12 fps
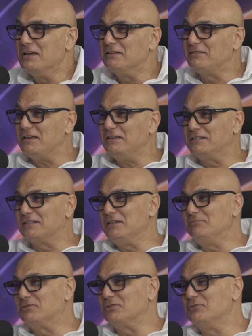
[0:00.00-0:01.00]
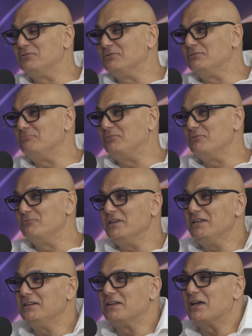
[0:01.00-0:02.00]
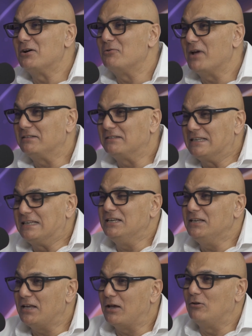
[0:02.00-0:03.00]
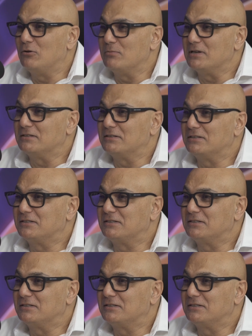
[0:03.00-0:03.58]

They seem to be winning now at key elements.